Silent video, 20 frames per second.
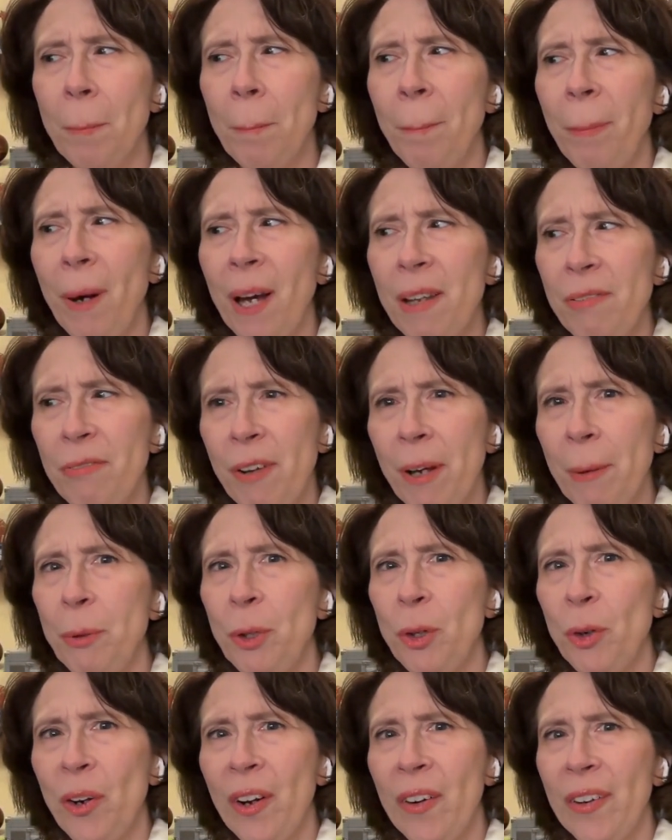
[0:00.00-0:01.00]
by
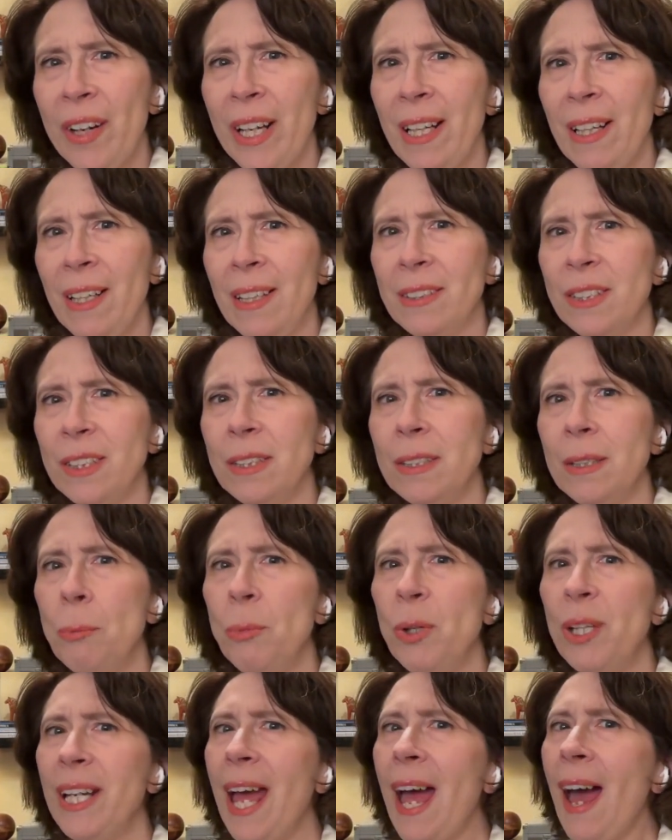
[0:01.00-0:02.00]
February,
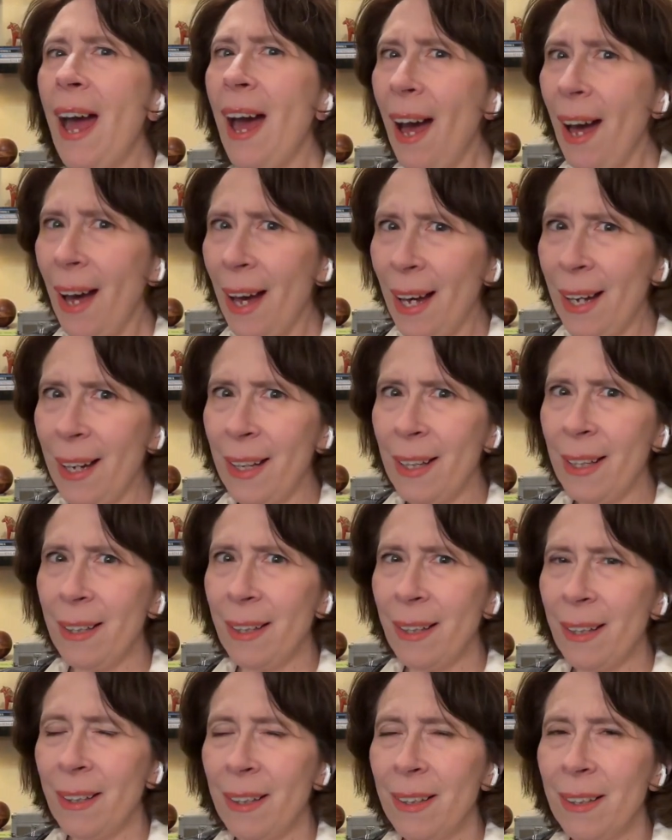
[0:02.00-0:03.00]
someone
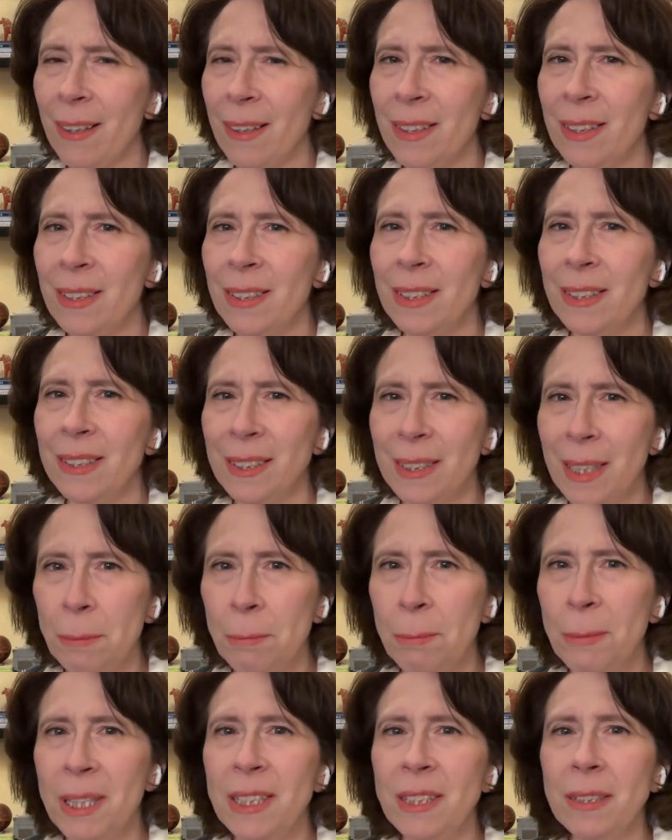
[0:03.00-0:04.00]
had
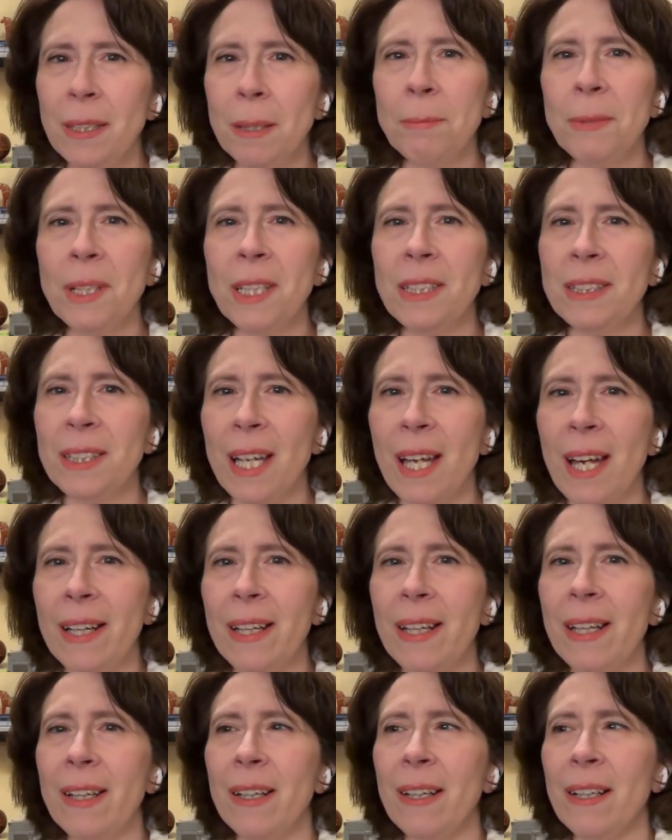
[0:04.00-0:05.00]
sent me something to
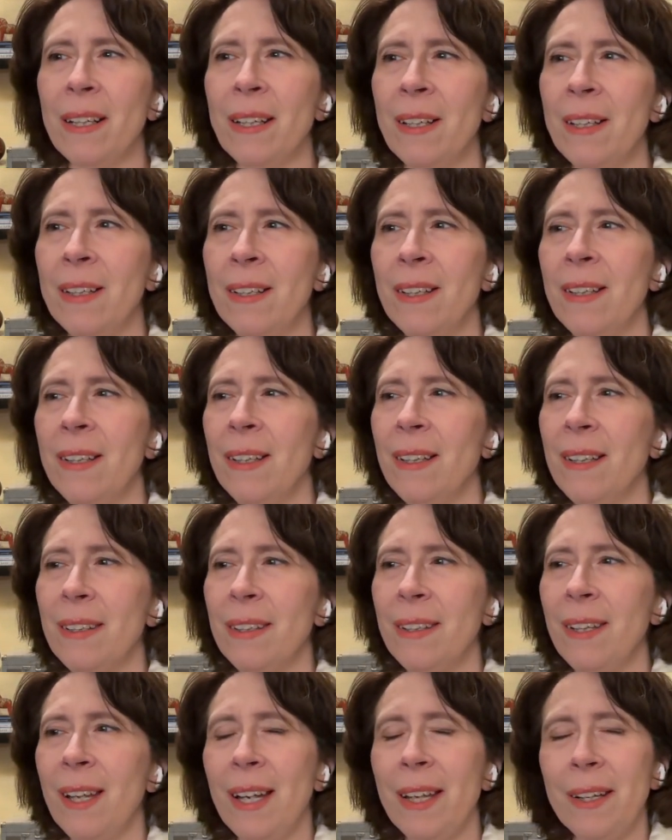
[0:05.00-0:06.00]
edit
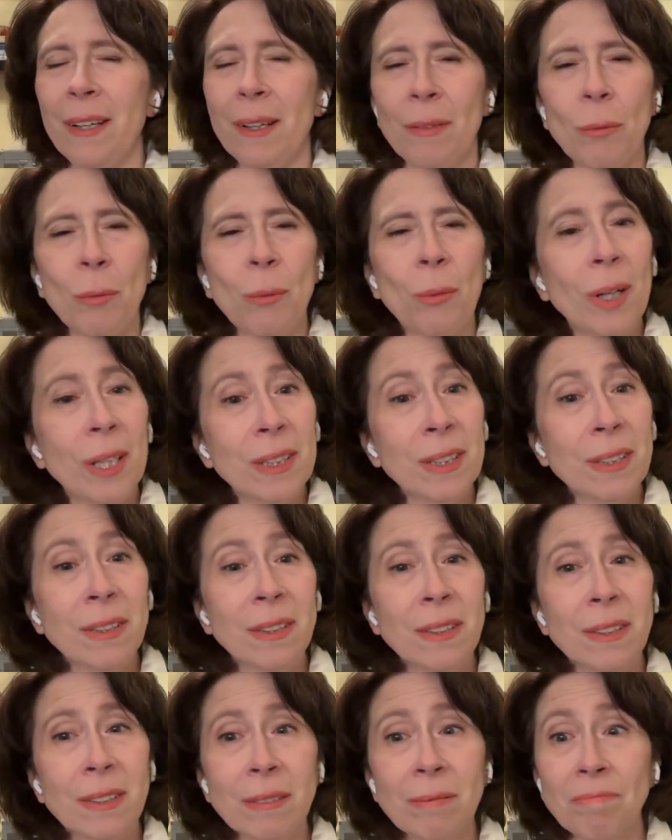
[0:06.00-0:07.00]
that
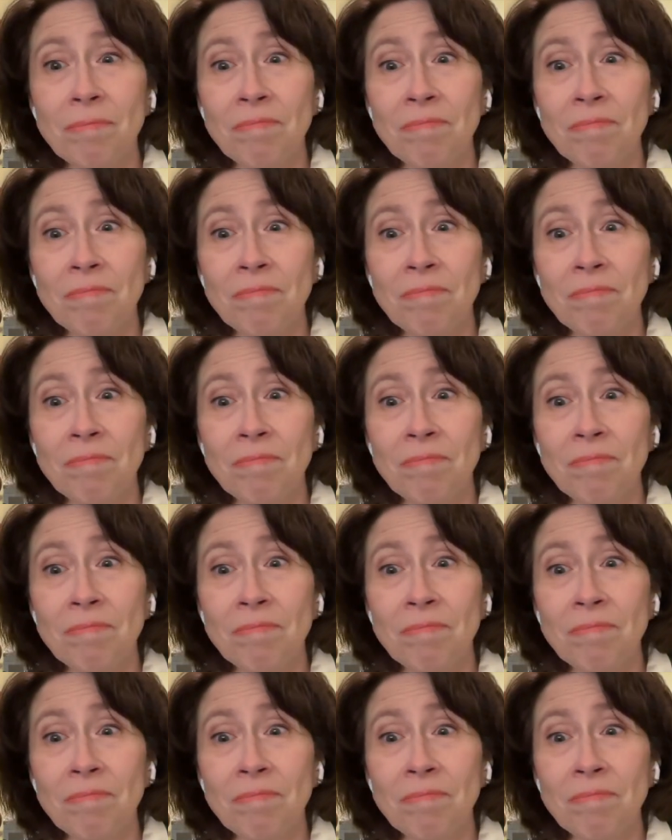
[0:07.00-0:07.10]
was